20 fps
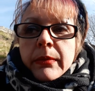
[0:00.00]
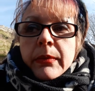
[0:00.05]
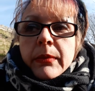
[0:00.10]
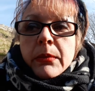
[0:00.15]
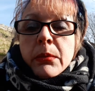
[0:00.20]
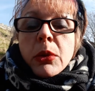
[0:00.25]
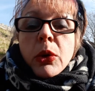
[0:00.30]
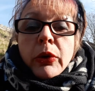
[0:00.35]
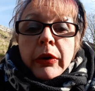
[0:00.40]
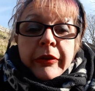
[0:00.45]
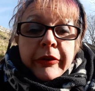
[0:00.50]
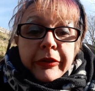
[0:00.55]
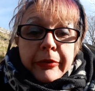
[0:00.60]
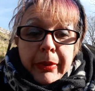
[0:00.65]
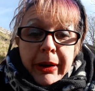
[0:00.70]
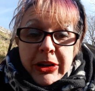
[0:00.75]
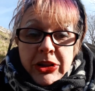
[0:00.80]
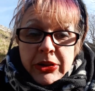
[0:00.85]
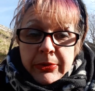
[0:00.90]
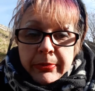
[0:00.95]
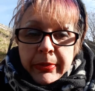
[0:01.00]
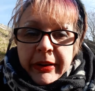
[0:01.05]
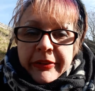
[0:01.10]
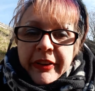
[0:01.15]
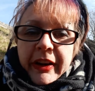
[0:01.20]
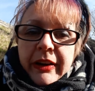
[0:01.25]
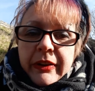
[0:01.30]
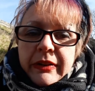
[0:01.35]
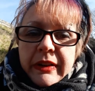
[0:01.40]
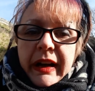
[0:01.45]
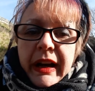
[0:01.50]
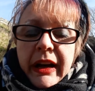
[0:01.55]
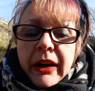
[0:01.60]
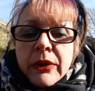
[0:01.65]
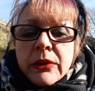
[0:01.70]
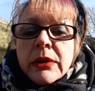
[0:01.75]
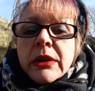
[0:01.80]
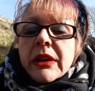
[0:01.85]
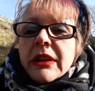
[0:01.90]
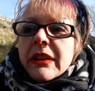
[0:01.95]
more information be found
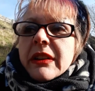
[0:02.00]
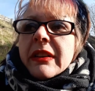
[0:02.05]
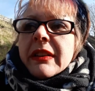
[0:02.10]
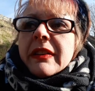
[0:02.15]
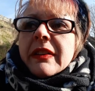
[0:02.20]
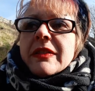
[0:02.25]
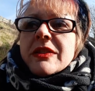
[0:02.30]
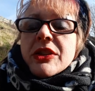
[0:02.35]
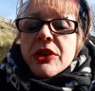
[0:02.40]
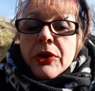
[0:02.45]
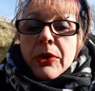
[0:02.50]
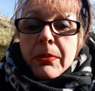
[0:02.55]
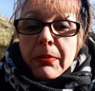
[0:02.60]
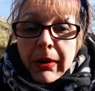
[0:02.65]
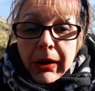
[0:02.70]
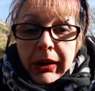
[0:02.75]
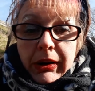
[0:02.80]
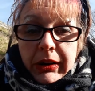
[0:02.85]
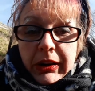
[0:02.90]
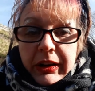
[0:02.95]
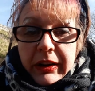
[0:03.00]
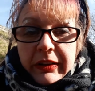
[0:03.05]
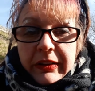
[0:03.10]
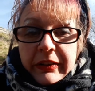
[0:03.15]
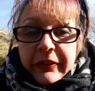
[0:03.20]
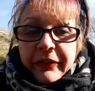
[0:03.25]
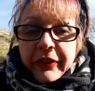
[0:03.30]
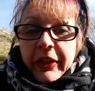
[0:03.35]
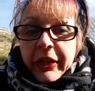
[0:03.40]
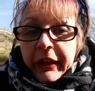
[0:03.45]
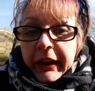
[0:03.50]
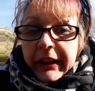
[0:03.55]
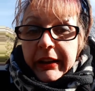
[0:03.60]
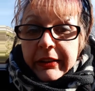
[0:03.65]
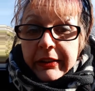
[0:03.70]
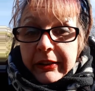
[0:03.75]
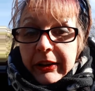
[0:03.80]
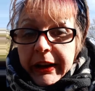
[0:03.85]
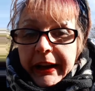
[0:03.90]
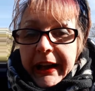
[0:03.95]
out as to markers for
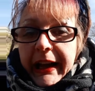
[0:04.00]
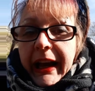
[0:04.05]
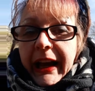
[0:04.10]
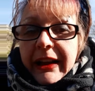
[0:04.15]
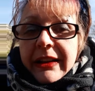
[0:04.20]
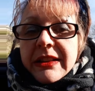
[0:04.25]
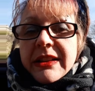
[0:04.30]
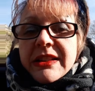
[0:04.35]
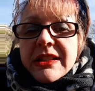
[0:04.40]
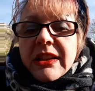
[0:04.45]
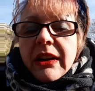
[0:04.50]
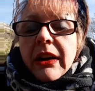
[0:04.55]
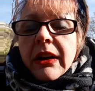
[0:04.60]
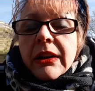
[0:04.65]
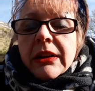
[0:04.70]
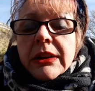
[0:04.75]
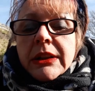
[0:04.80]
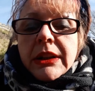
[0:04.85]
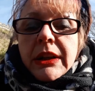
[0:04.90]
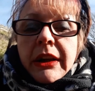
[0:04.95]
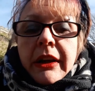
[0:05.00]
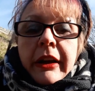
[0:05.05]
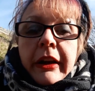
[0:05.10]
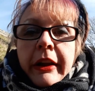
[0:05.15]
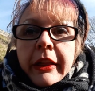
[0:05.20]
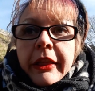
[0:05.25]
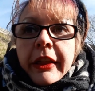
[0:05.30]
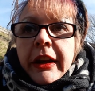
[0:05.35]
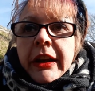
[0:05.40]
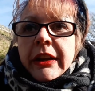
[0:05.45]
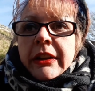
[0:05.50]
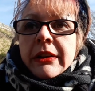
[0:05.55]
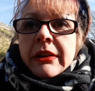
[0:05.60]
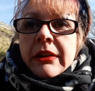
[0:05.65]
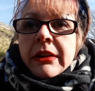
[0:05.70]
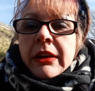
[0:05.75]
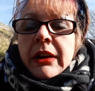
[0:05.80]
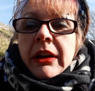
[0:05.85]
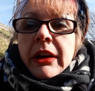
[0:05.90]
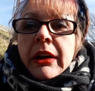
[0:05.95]
things like cancer,
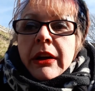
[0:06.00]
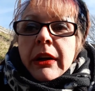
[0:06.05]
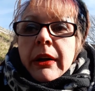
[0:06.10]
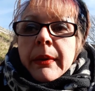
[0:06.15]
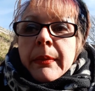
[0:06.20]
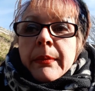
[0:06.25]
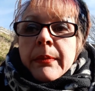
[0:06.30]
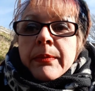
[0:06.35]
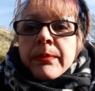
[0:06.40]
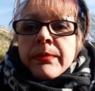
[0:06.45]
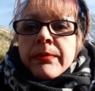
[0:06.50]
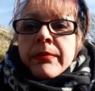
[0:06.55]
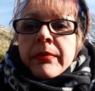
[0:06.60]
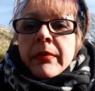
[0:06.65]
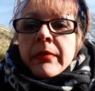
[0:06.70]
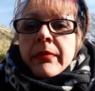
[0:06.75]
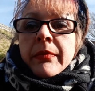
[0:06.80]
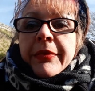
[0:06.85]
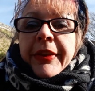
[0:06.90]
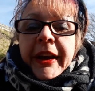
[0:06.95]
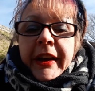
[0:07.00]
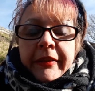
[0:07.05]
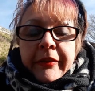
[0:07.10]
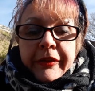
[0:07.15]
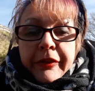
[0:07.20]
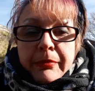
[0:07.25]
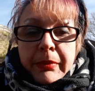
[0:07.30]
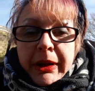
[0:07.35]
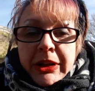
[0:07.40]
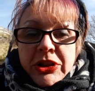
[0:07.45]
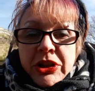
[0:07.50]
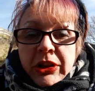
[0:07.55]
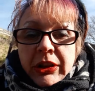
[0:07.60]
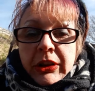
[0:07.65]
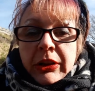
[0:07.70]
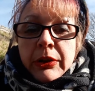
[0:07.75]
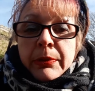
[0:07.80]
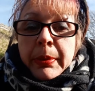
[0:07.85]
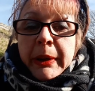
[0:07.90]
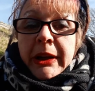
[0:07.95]
then that information
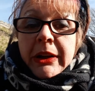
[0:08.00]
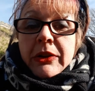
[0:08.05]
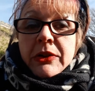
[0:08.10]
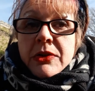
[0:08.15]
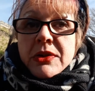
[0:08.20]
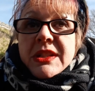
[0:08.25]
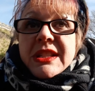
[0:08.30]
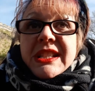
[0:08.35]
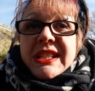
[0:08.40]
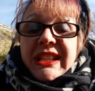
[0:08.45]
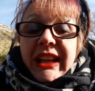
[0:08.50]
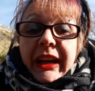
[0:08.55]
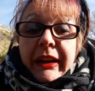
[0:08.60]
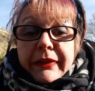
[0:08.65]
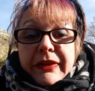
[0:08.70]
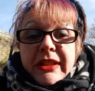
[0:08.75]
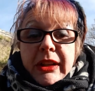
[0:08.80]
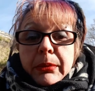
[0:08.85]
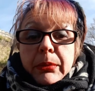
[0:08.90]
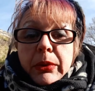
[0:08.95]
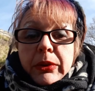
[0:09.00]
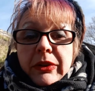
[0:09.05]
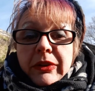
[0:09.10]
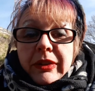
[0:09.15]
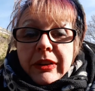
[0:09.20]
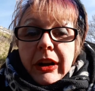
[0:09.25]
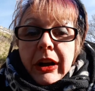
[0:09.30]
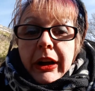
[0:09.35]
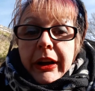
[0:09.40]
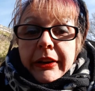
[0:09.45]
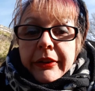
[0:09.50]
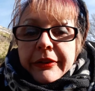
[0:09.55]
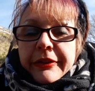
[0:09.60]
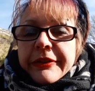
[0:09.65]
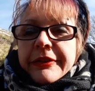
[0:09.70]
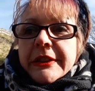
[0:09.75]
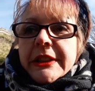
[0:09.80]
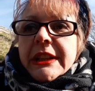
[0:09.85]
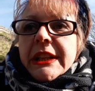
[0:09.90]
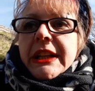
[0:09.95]
could be used to save someone's
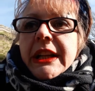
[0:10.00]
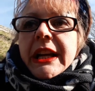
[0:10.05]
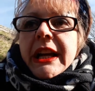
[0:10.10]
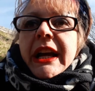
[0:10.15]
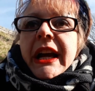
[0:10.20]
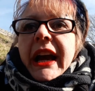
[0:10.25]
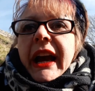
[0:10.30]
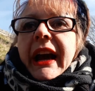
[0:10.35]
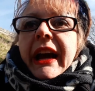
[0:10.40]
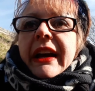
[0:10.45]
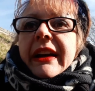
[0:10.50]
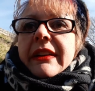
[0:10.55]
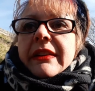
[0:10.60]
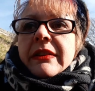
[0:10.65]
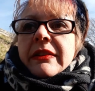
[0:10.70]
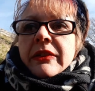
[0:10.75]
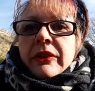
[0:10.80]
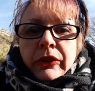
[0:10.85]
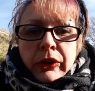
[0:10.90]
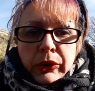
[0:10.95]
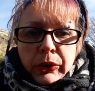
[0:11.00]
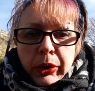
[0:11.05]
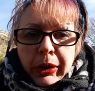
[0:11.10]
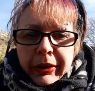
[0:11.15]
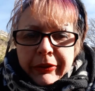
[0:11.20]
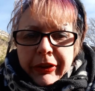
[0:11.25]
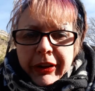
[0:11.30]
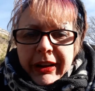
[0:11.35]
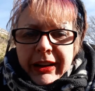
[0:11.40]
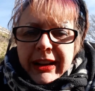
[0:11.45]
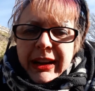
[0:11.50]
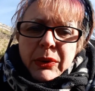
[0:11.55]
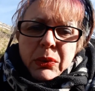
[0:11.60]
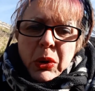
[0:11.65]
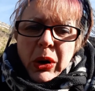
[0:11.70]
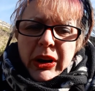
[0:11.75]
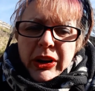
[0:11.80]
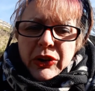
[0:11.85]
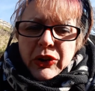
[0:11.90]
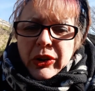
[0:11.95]
life. And quite frankly,
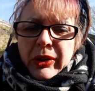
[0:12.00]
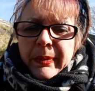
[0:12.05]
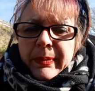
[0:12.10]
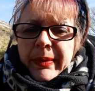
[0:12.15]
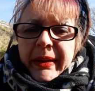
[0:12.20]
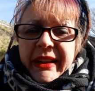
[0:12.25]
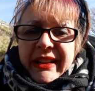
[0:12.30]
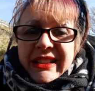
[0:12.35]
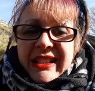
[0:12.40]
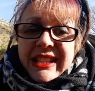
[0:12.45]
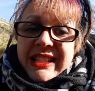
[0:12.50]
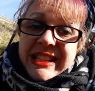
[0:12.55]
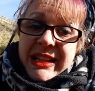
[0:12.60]
why not? It's a